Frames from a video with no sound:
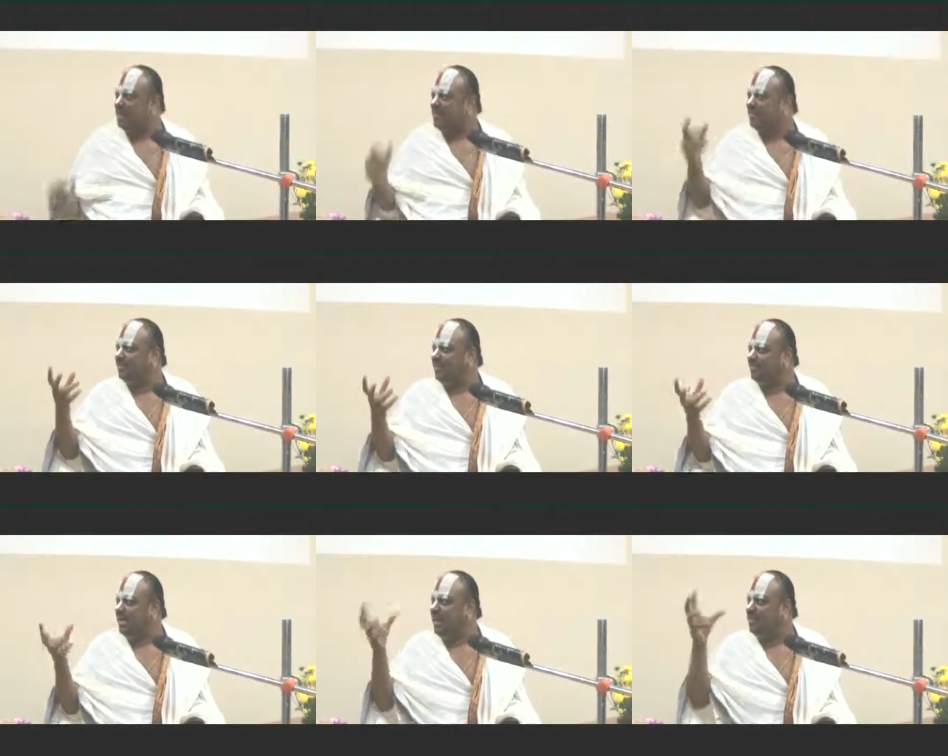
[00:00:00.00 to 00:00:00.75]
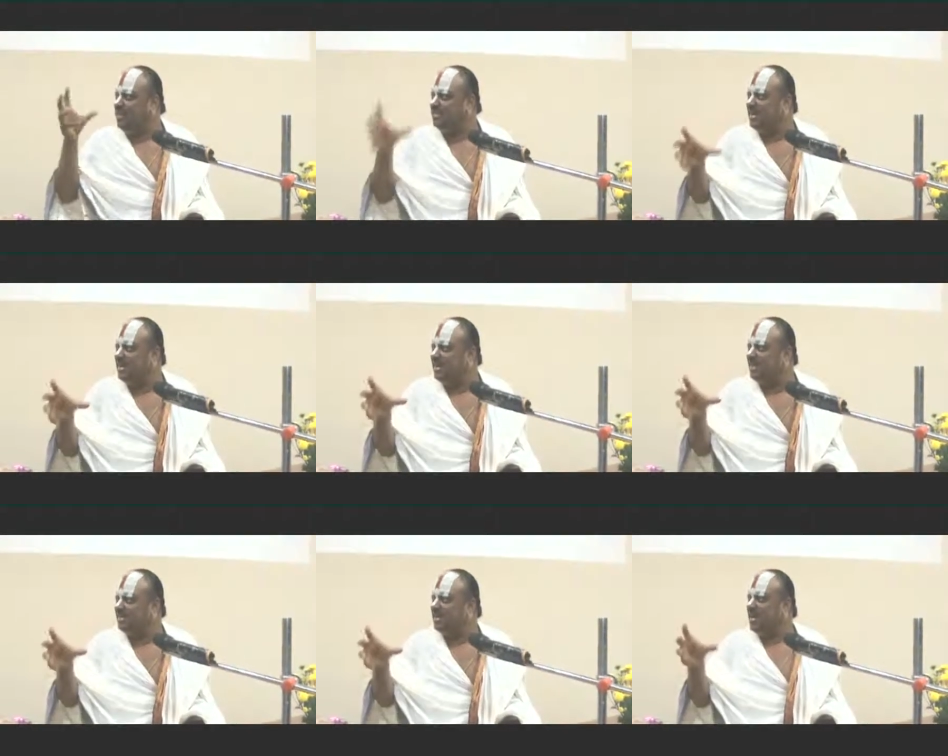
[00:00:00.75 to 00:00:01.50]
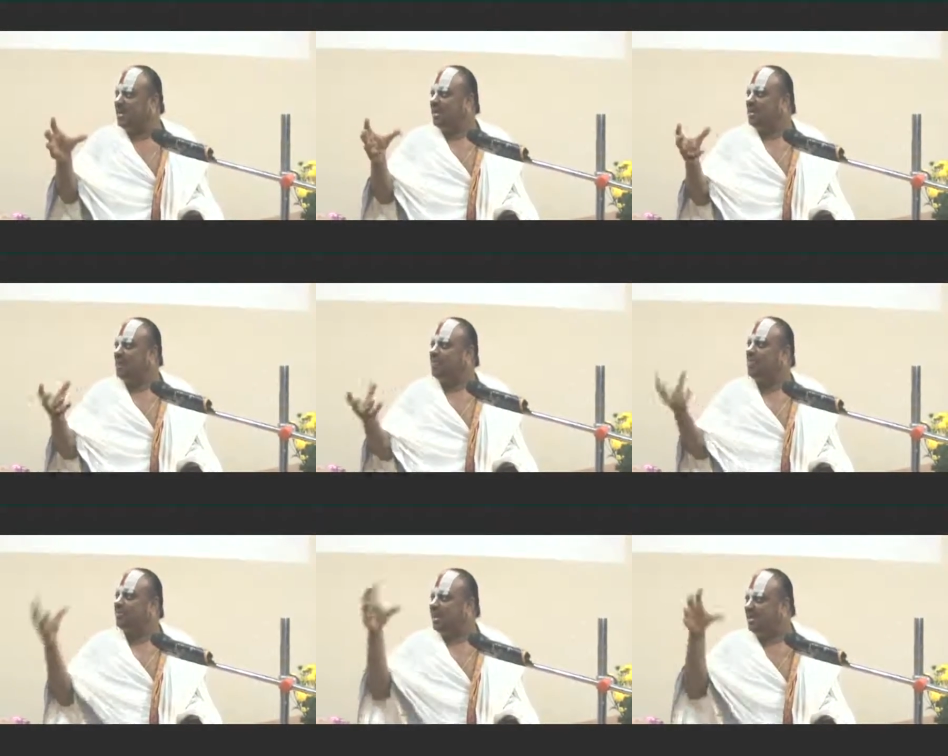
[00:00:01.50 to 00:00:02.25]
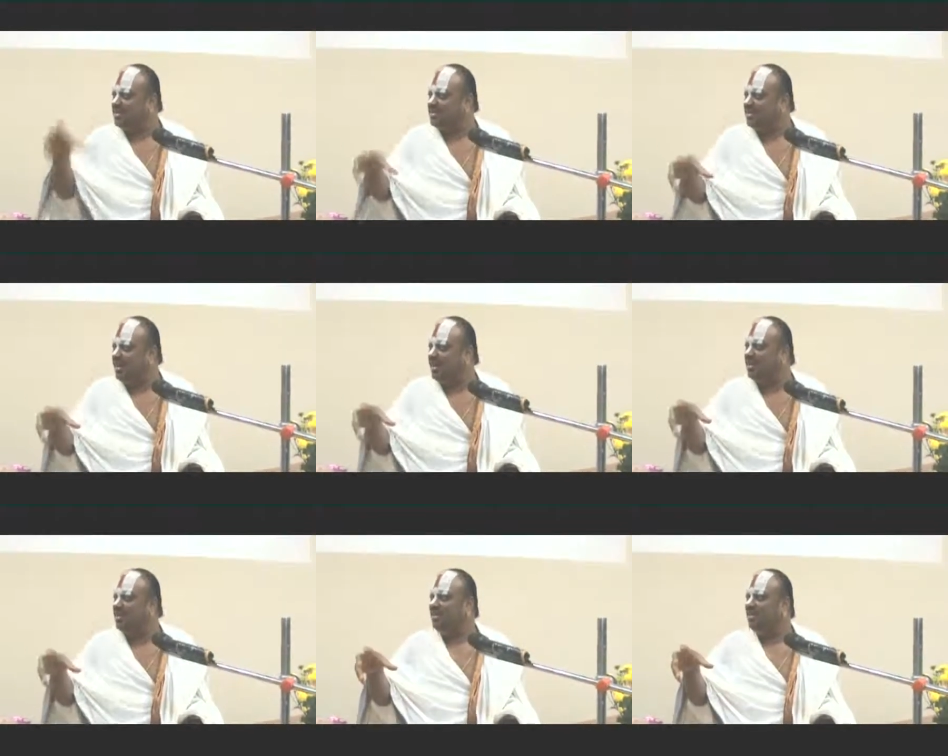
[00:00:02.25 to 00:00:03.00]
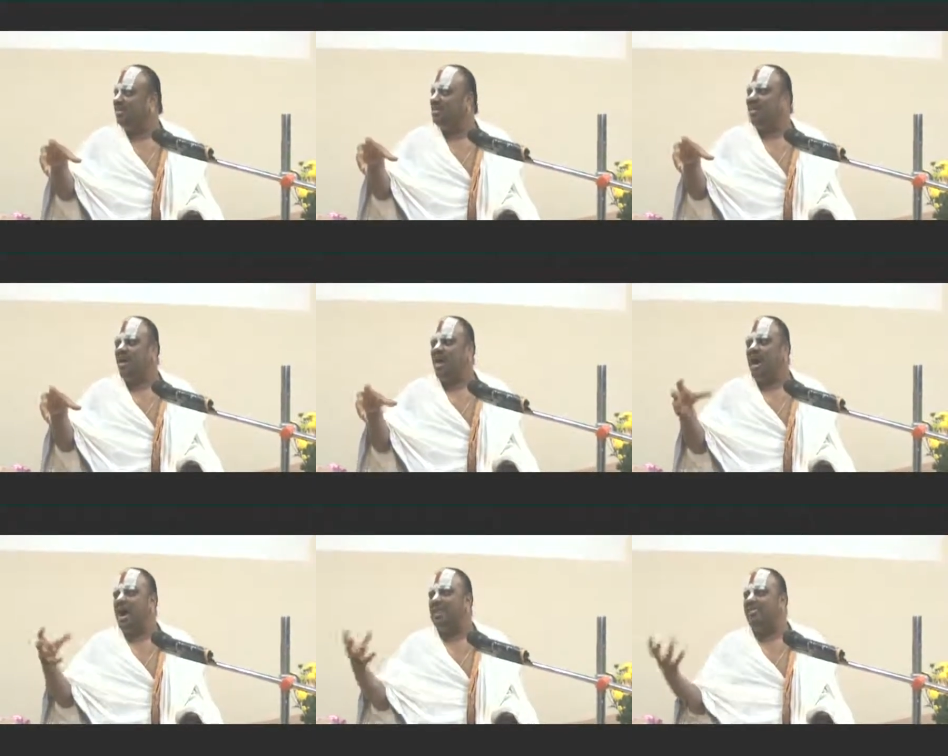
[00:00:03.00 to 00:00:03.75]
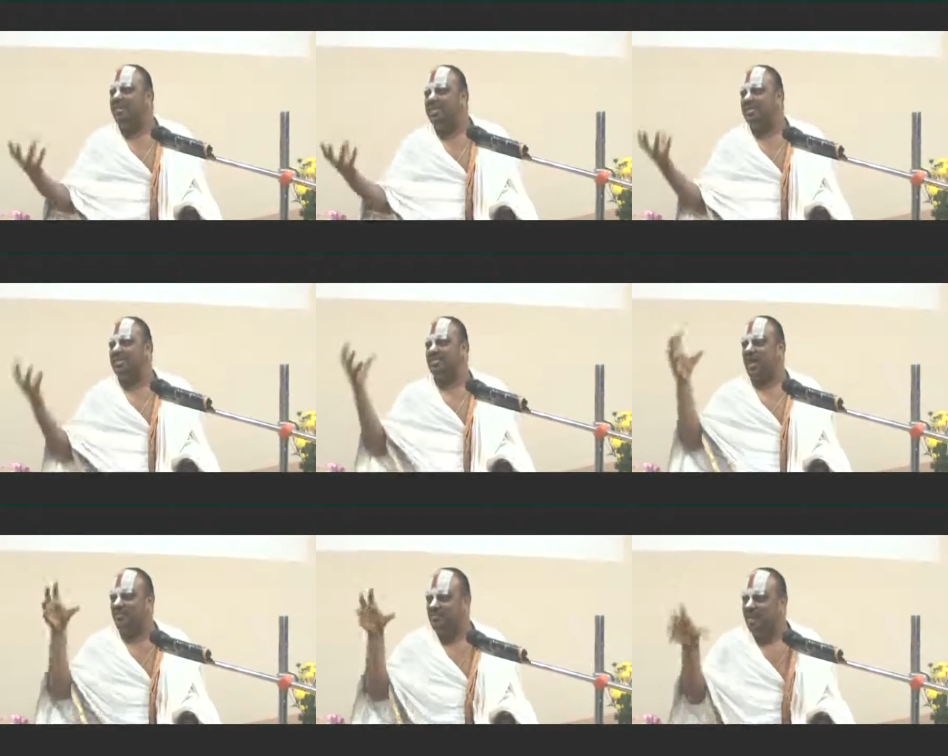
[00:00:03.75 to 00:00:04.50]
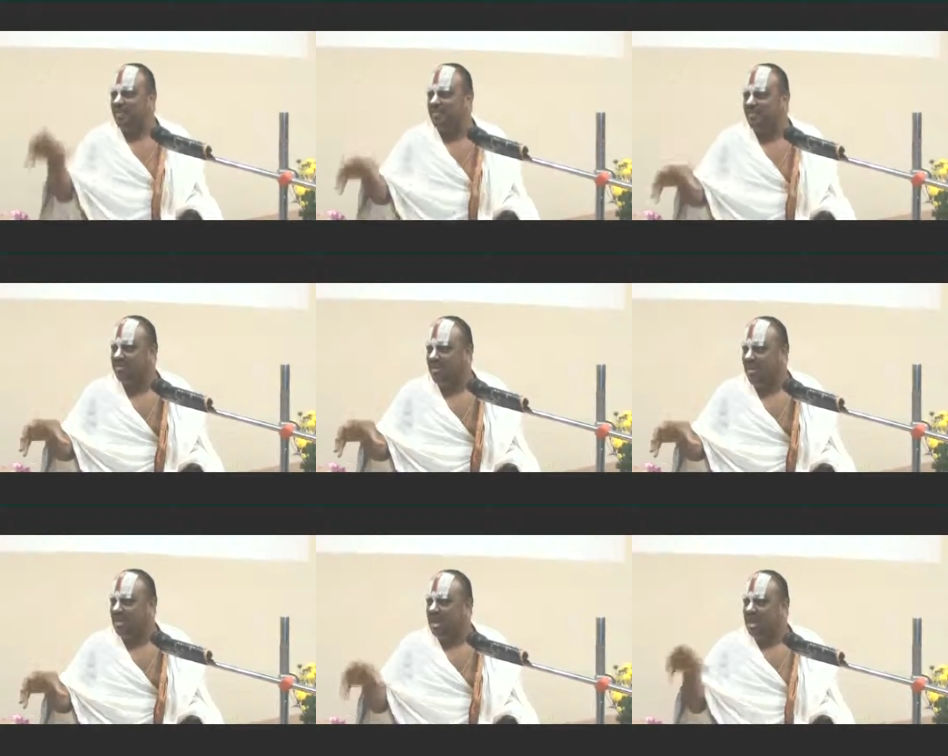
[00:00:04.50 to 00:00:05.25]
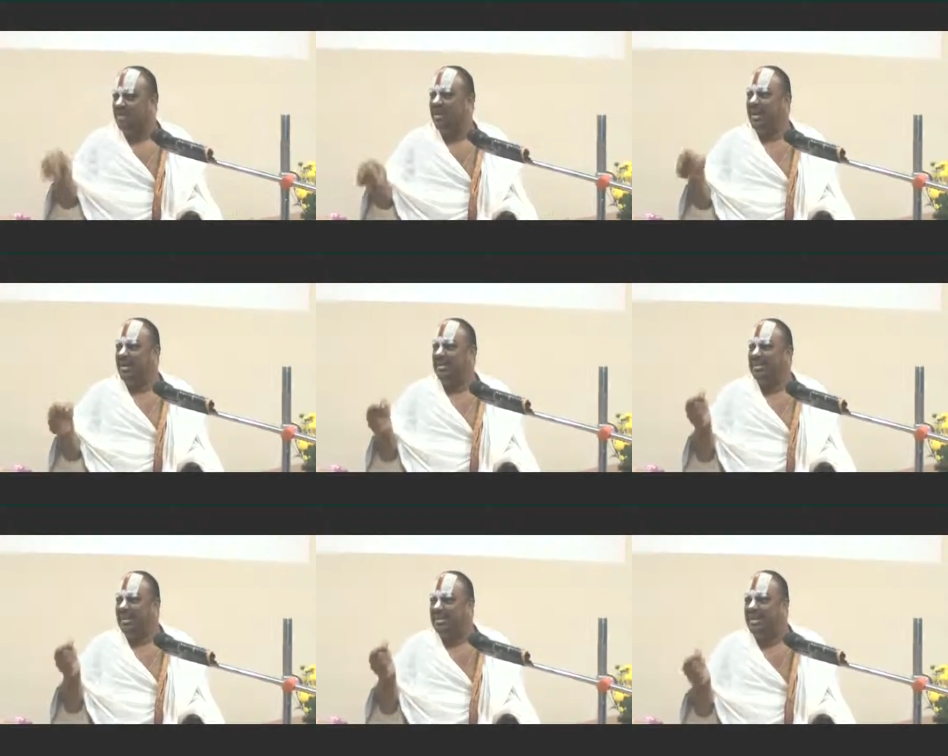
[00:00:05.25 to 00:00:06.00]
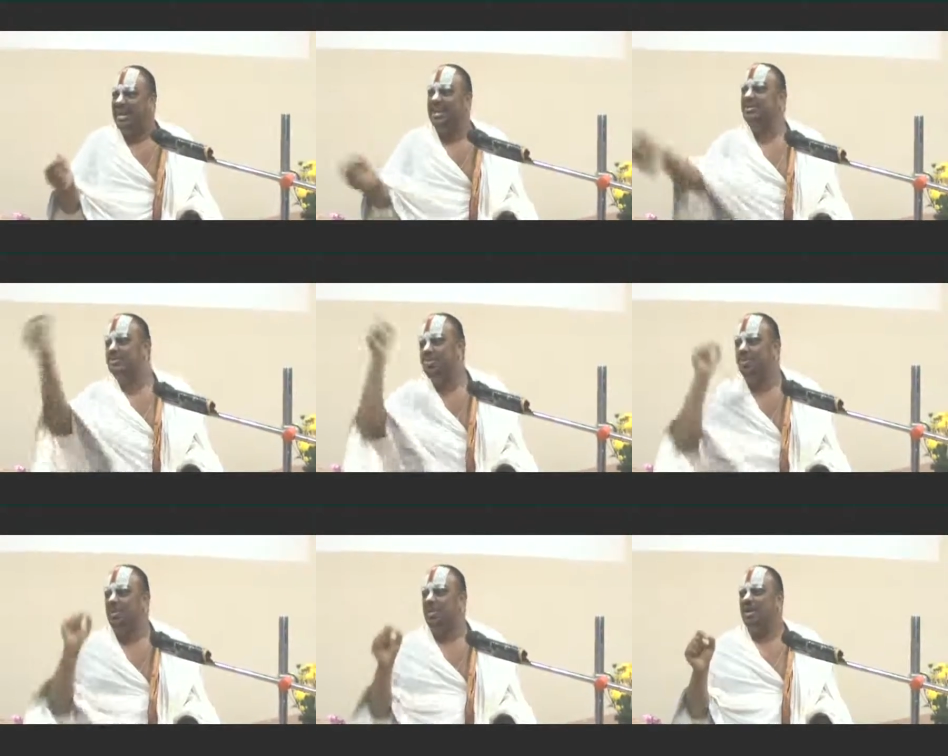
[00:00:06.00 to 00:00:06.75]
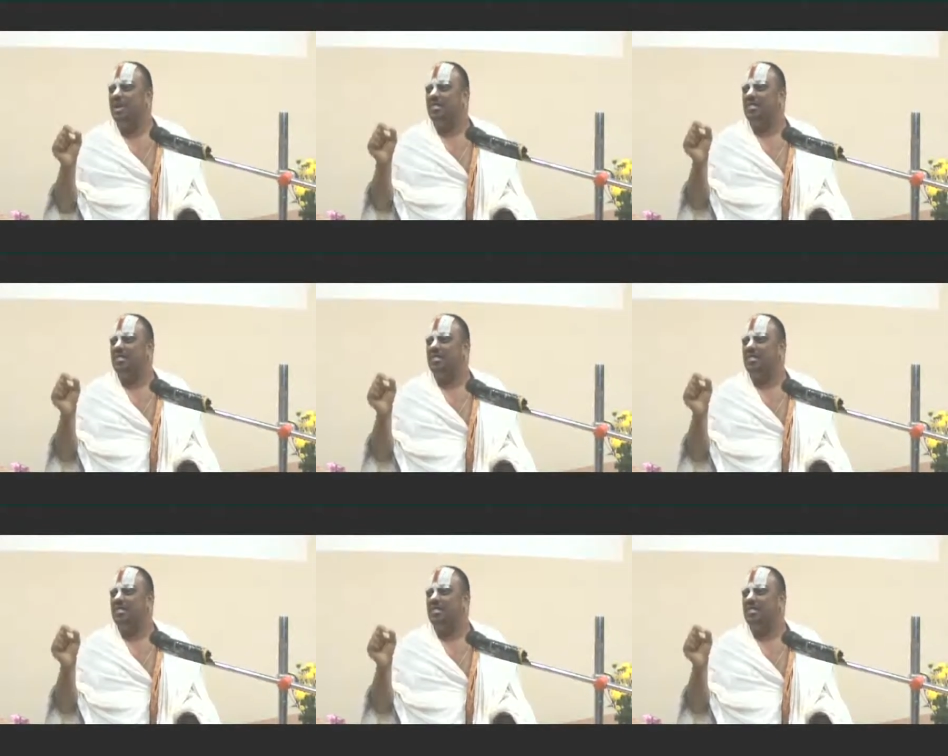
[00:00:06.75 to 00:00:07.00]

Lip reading: Likewise, if the same design is computer assisted or if it is a software assisted, immediately that leads you,